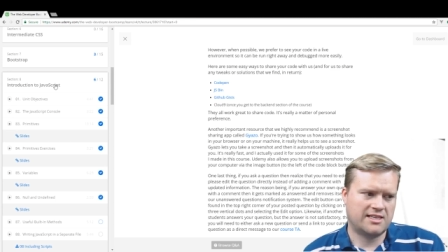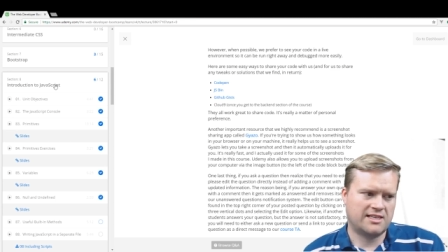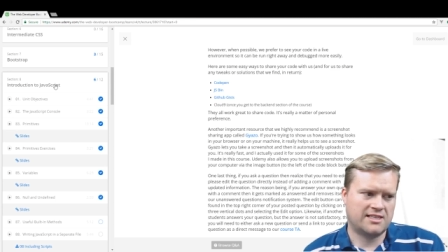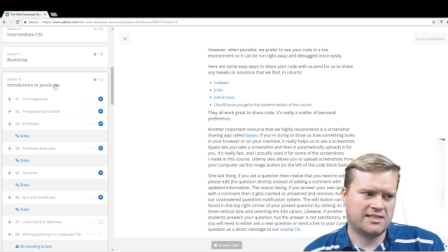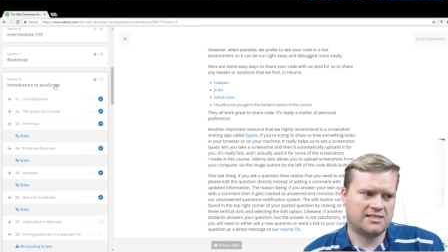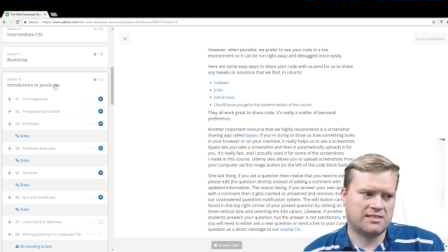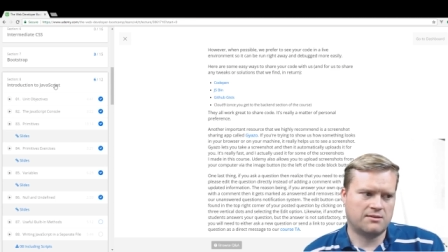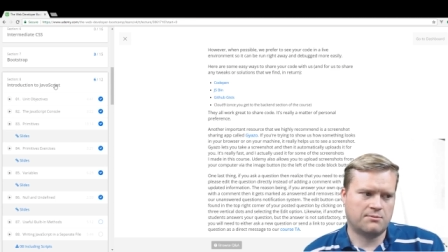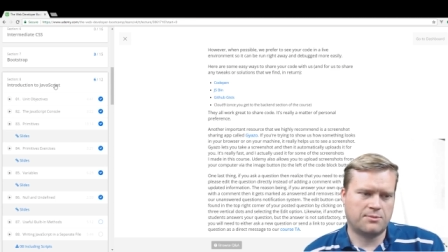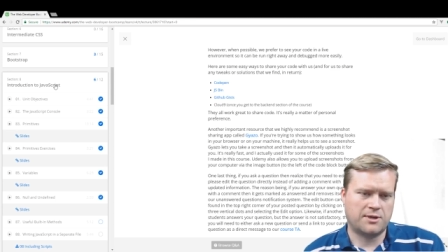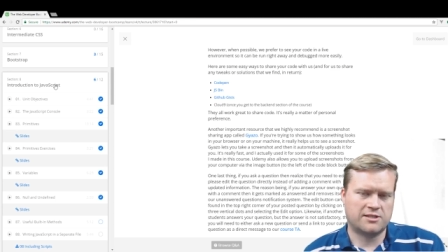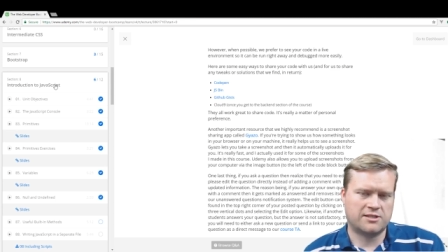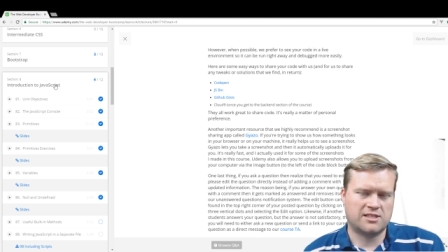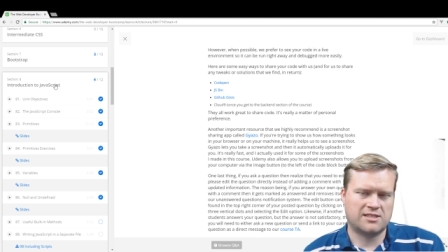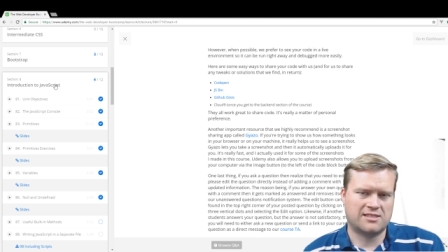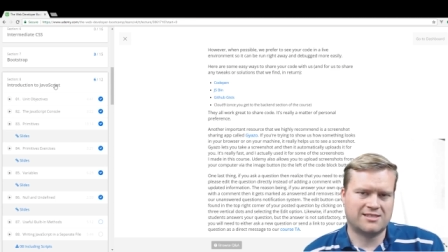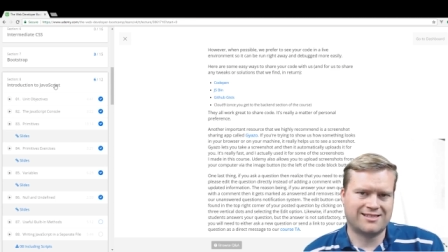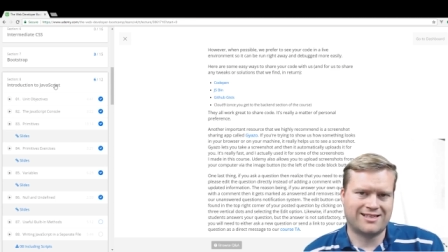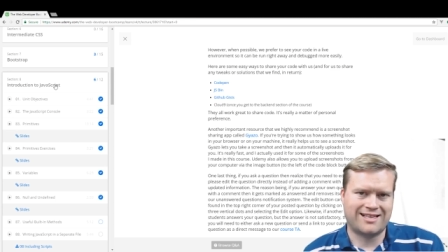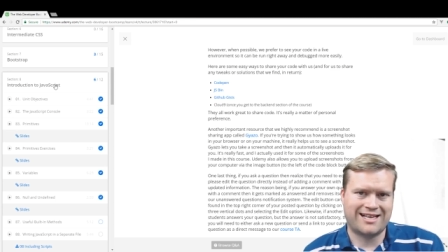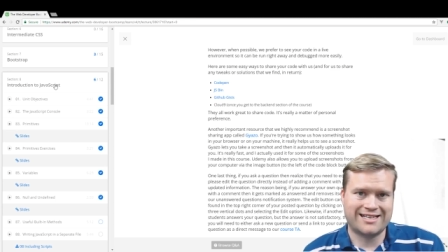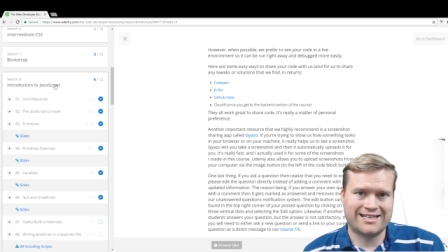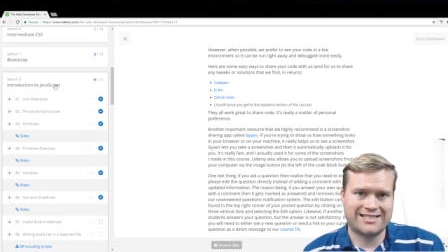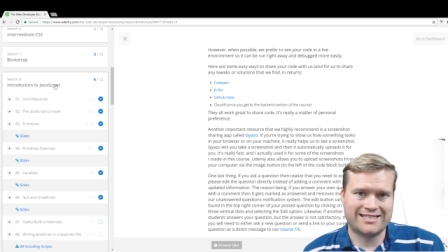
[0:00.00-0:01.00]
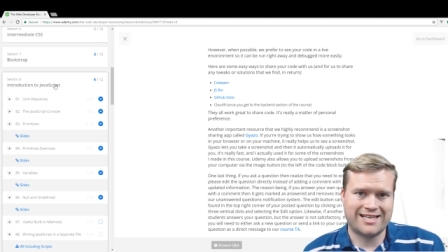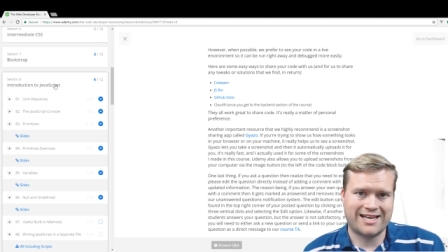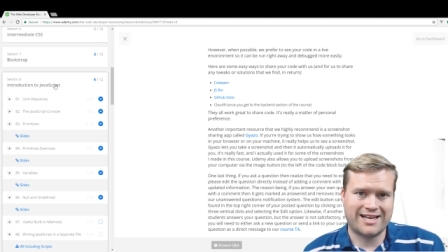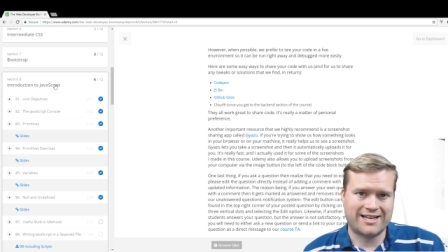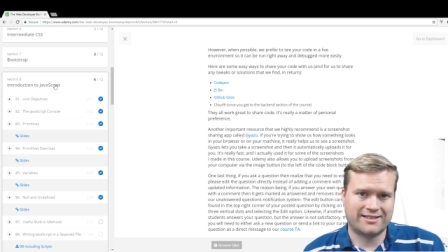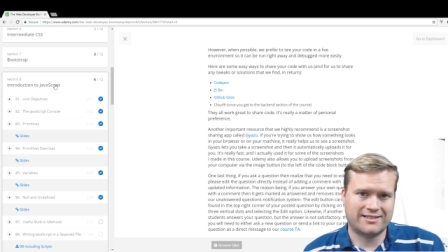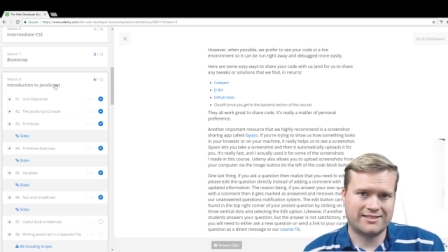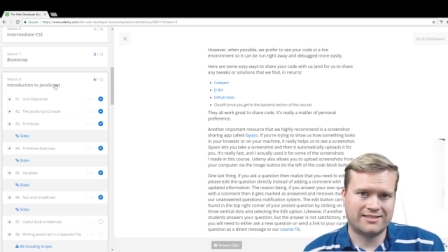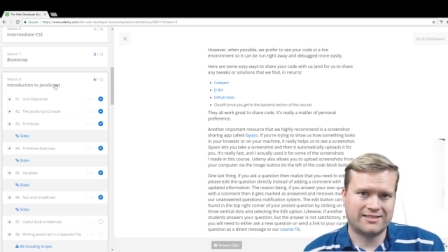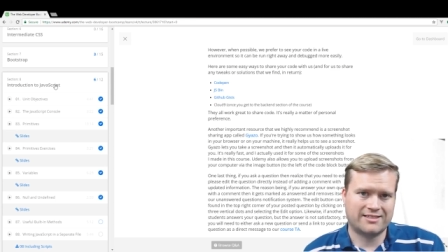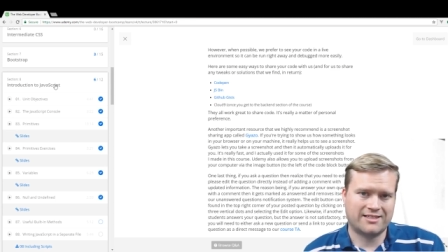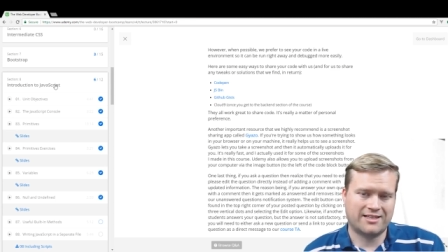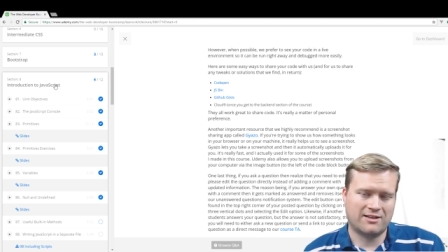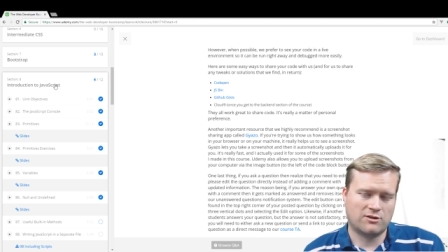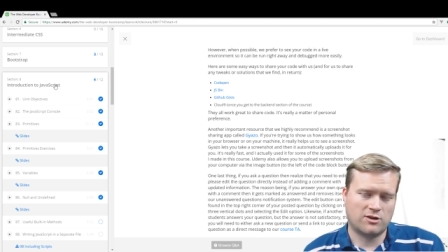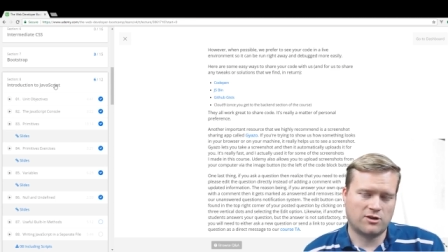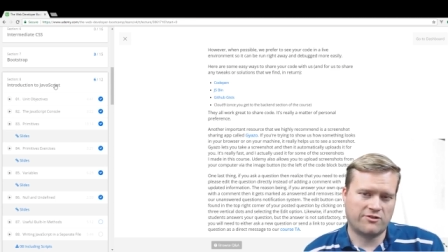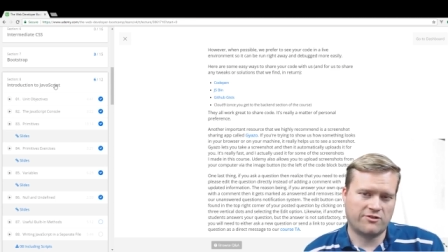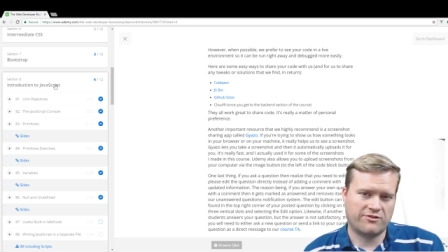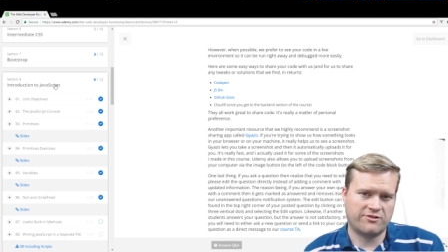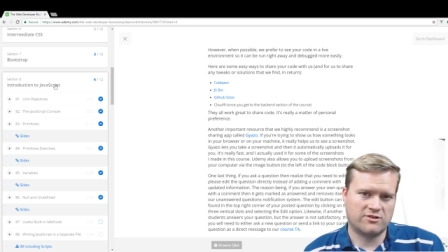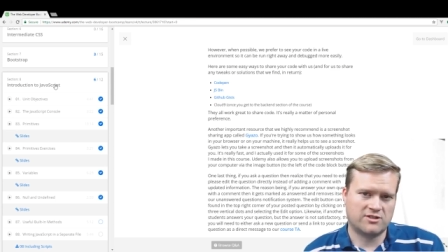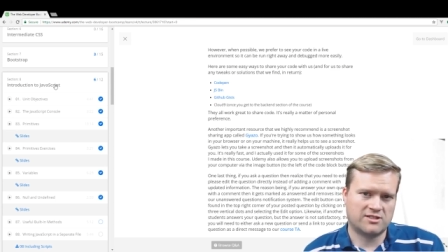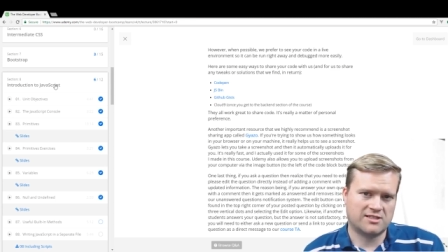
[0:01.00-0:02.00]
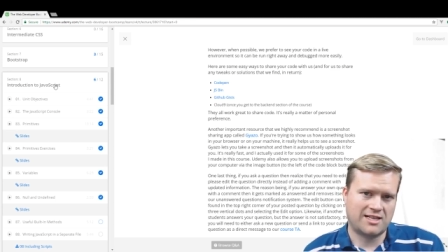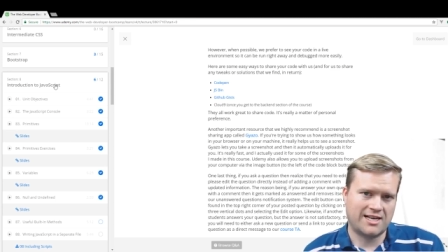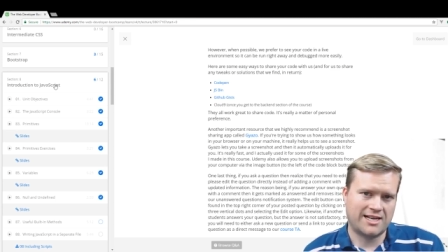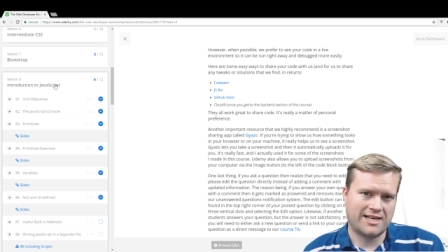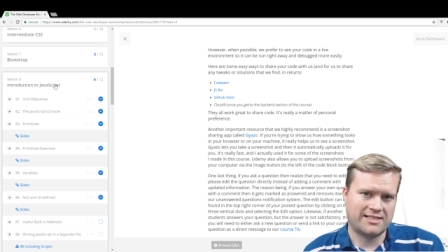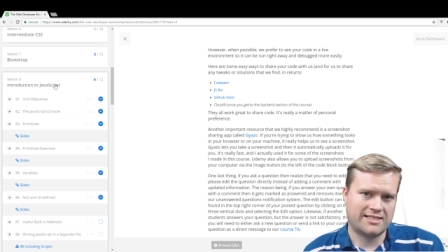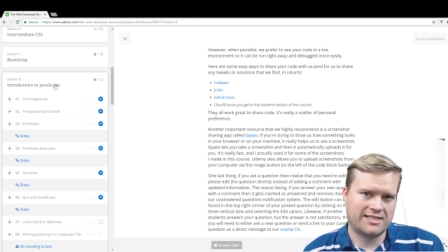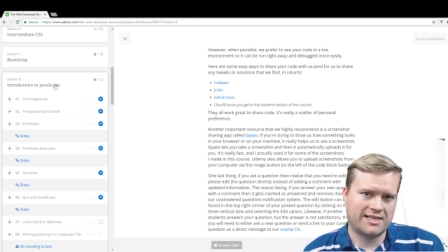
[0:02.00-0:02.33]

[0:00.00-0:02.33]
it's a bunch of slide decks he'll go through a slide